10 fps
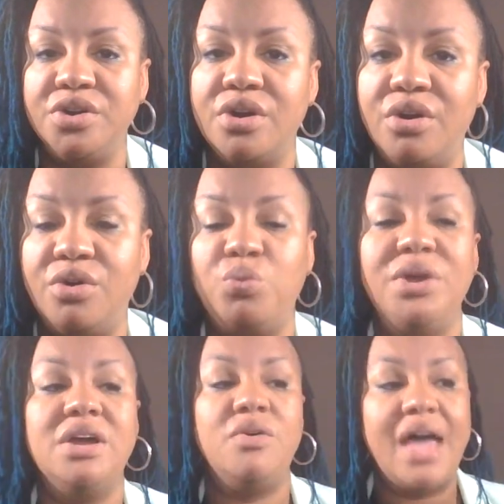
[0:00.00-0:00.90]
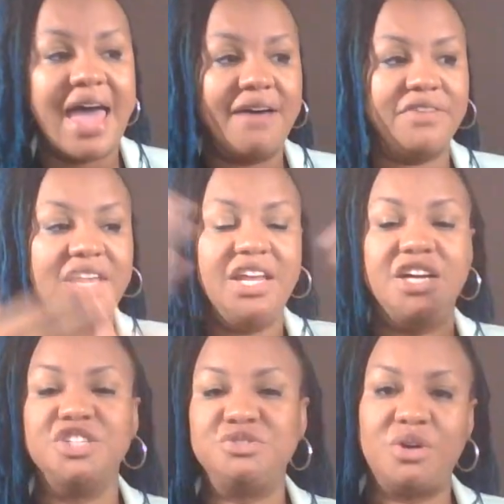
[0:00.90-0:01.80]
your own. We don't have any
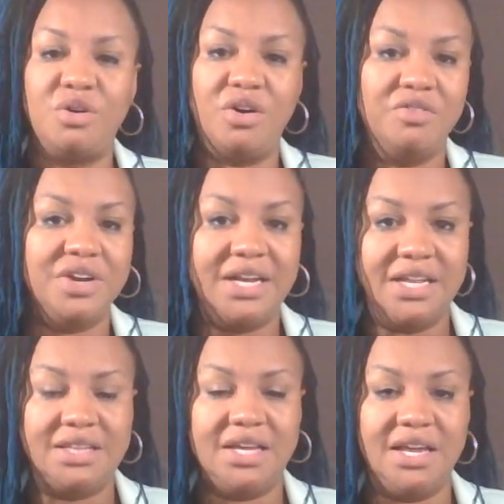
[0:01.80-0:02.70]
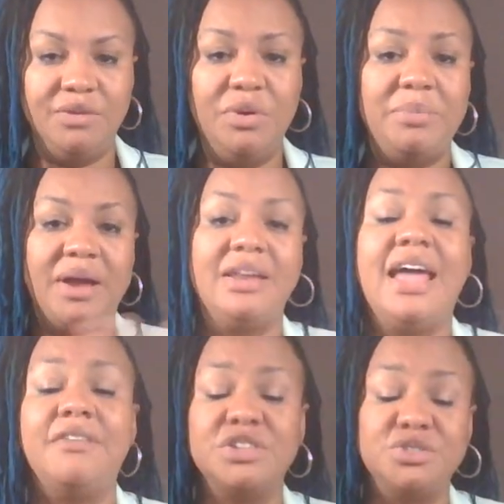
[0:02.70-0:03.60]
control over anything. We barely
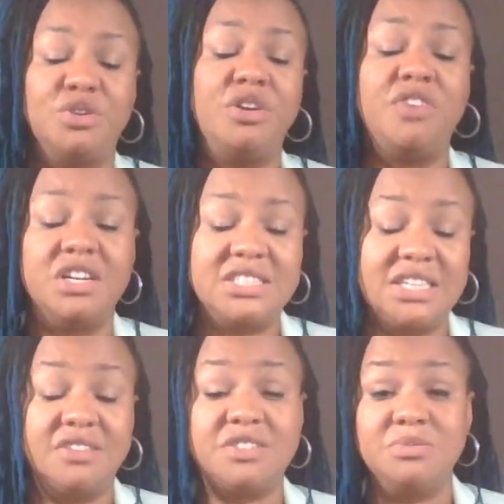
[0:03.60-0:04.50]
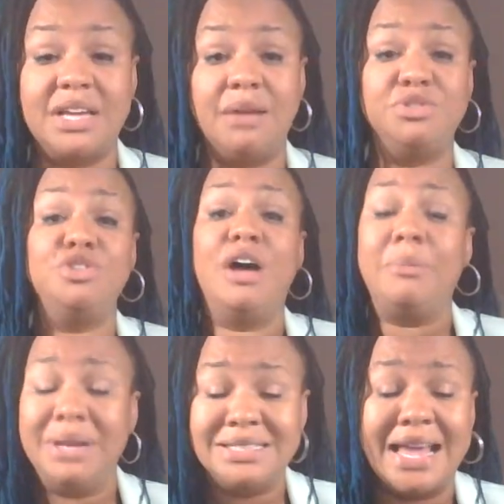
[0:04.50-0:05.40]
have control of ourselves sometimes. You know how
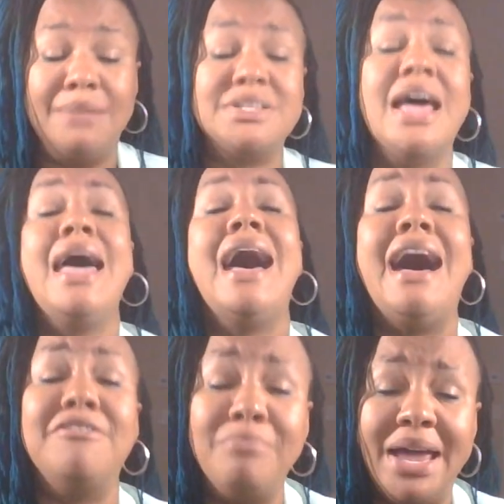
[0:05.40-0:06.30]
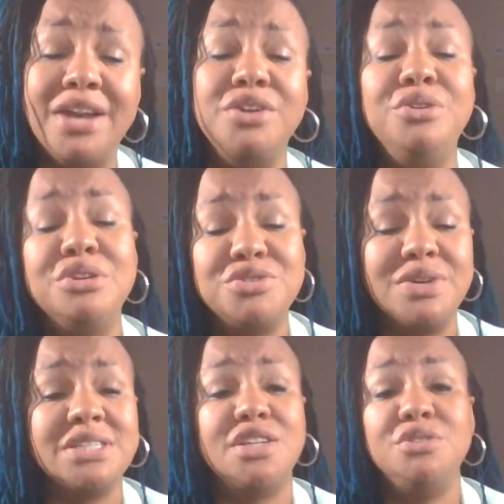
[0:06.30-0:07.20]
many times I've made a New Year's
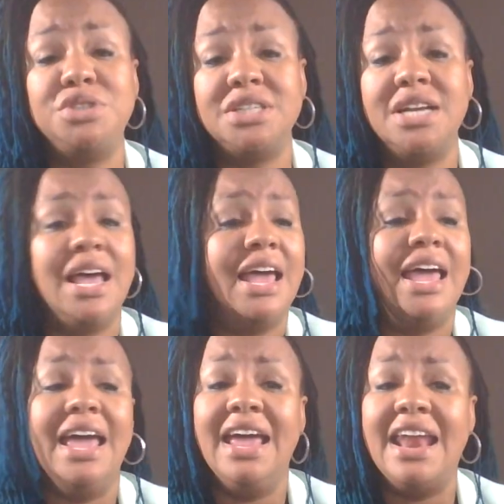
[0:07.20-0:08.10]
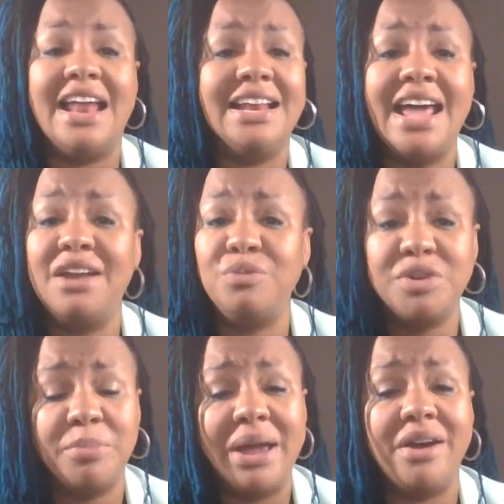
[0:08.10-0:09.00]
resolution and I didn't have the
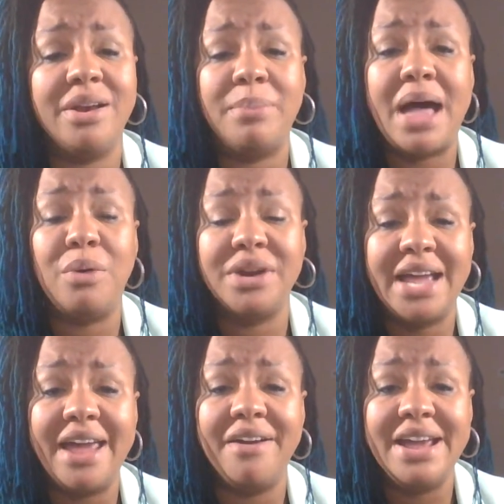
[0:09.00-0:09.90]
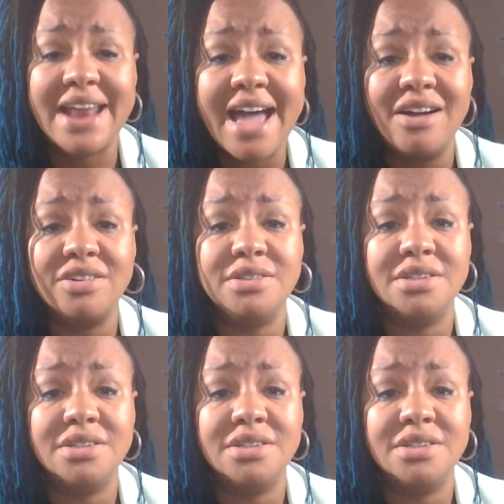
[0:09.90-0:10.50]
willpower to carry it out?